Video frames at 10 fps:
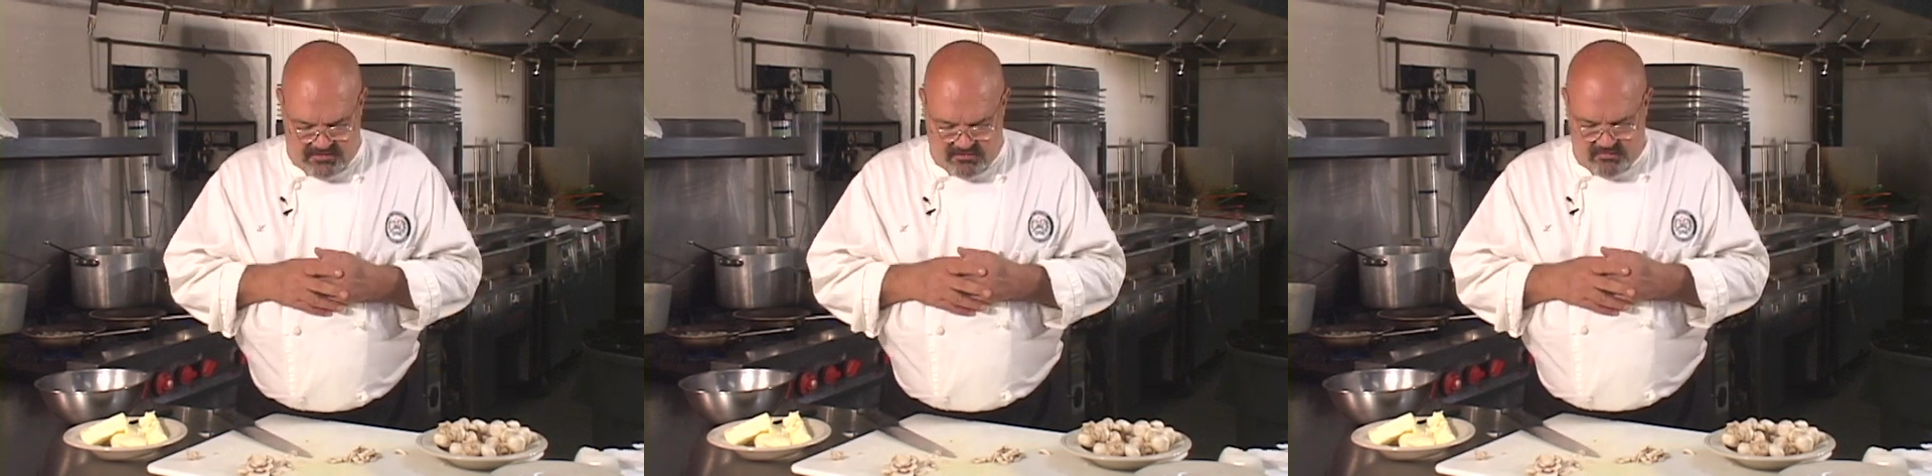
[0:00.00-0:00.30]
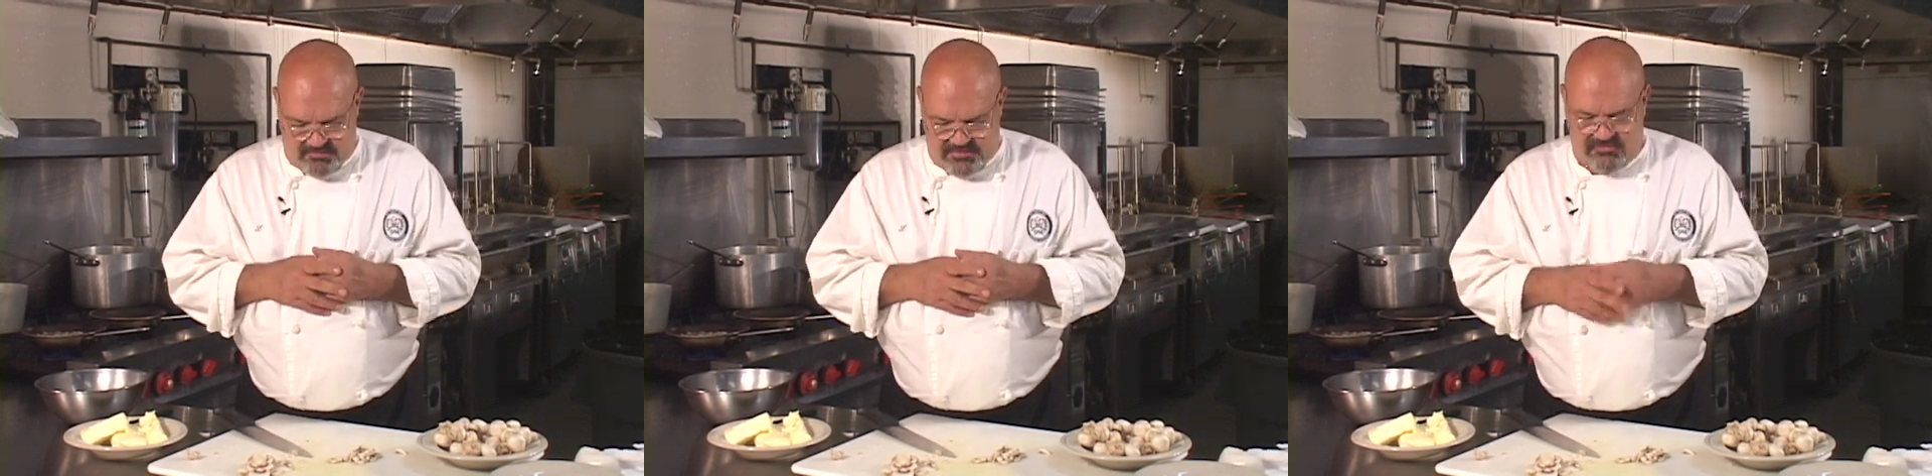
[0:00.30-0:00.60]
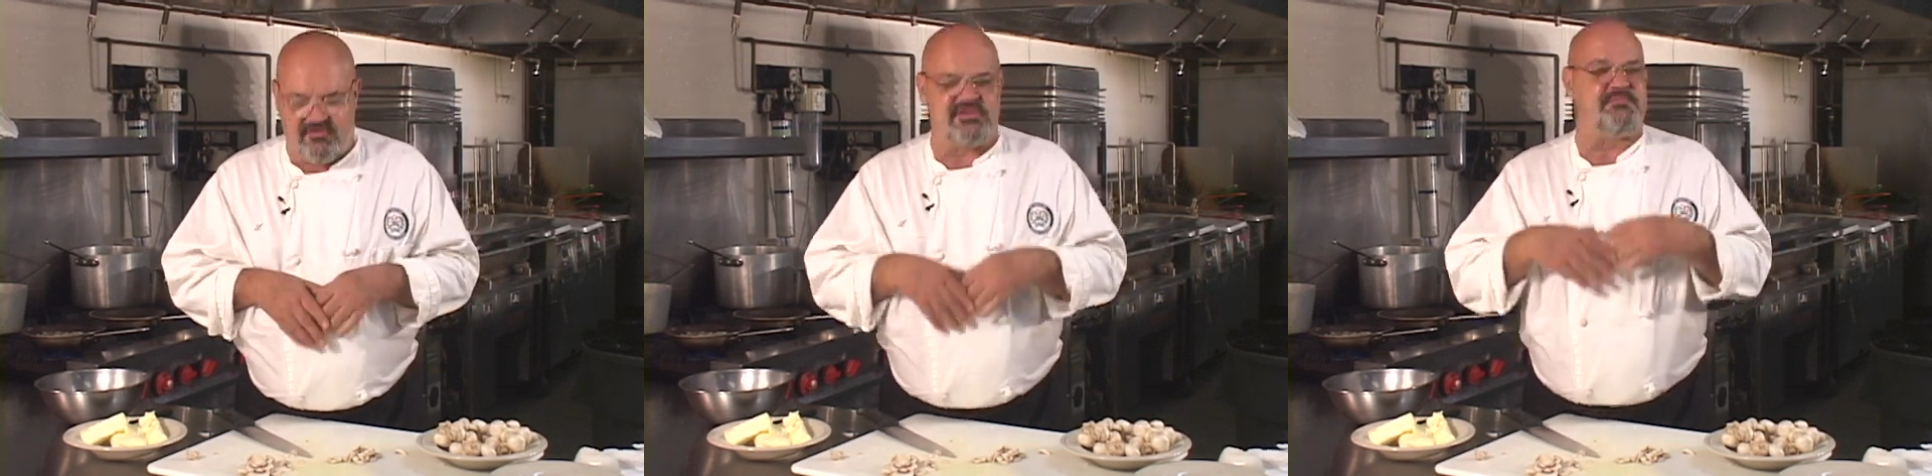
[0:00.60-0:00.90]
It would be
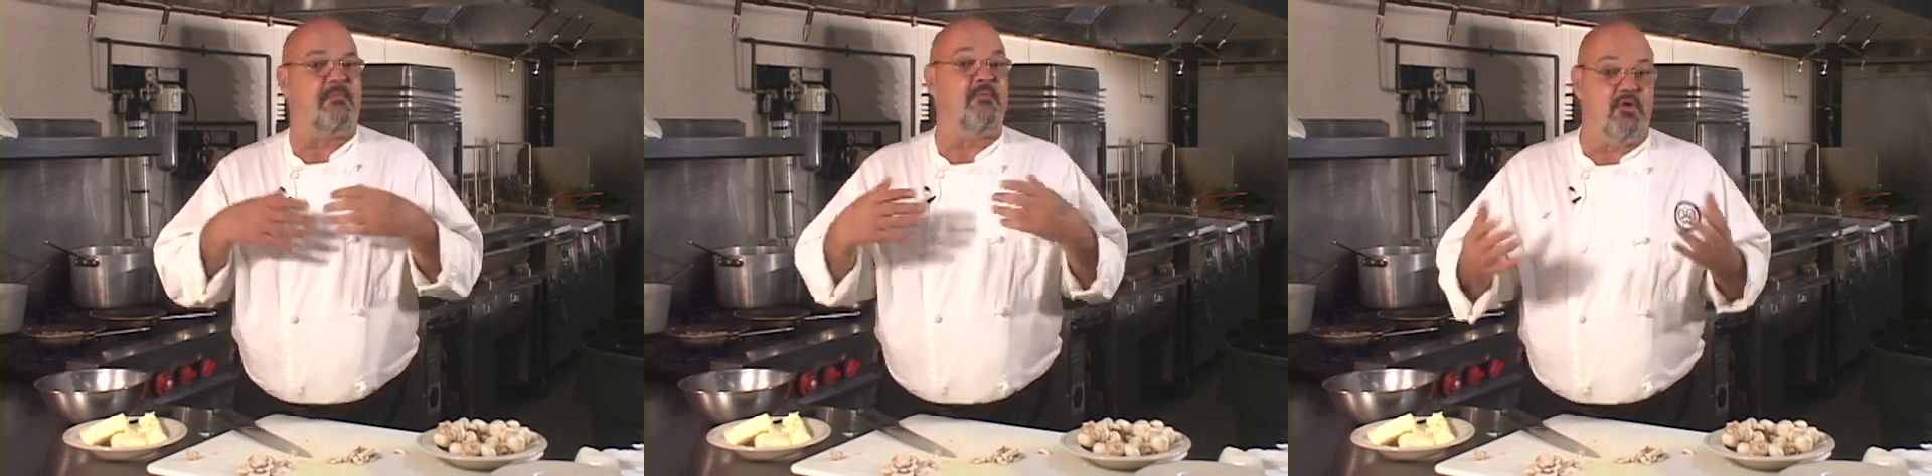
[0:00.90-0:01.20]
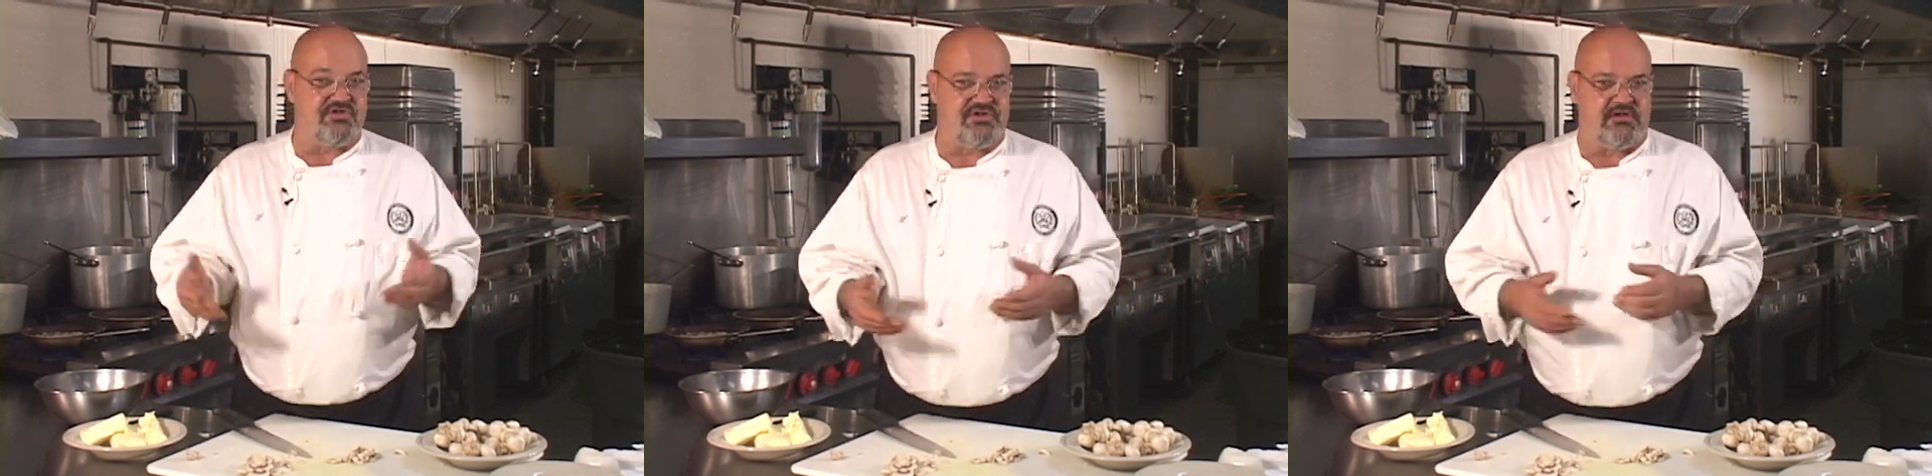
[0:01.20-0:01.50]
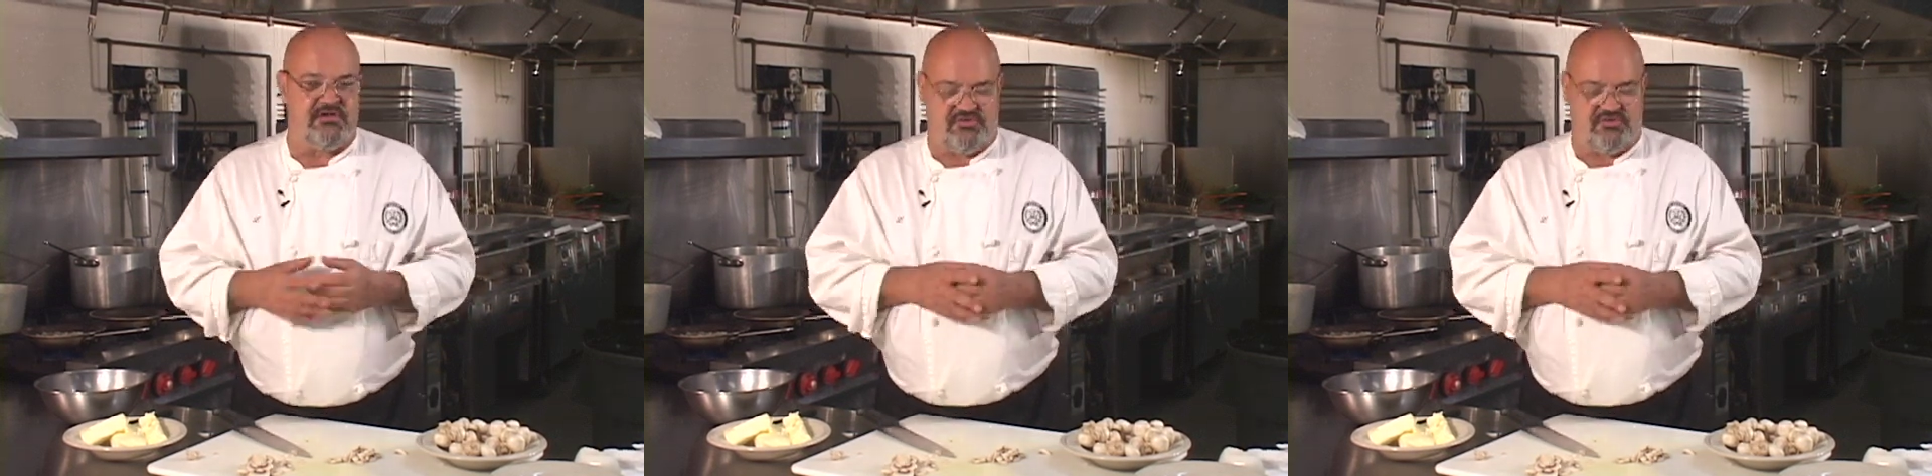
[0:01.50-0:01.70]
disproportionately